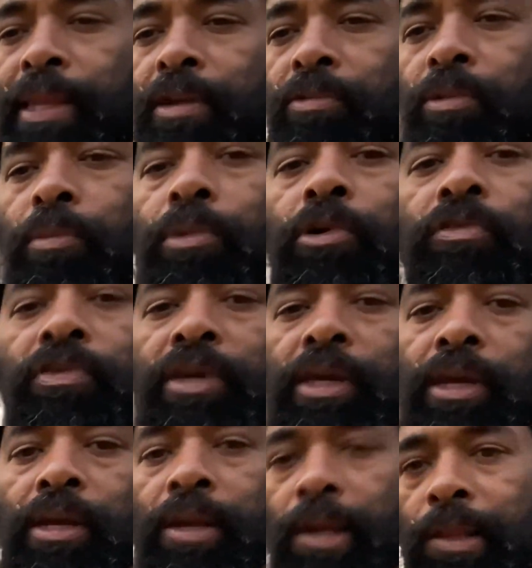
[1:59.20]
removing
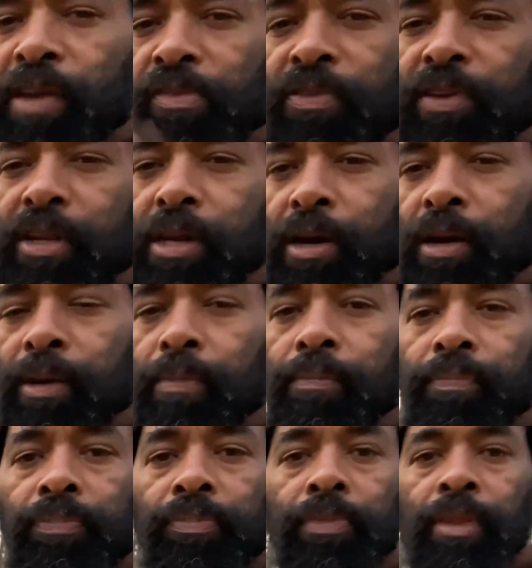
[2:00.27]
it. And if
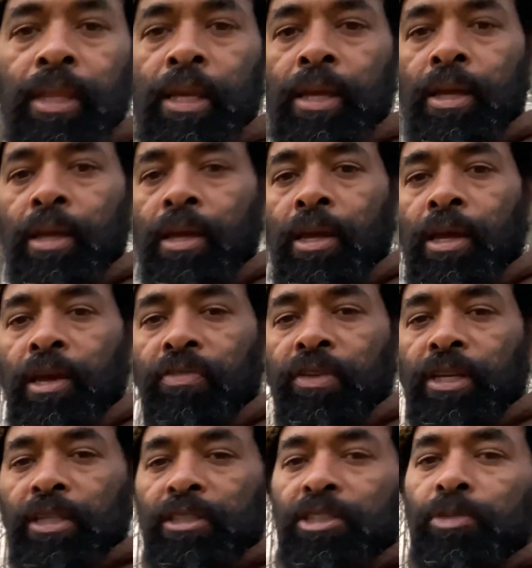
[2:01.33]
it
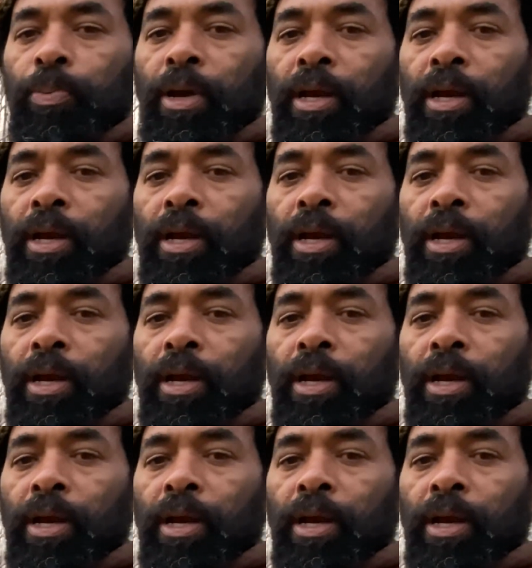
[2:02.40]
doesn't spread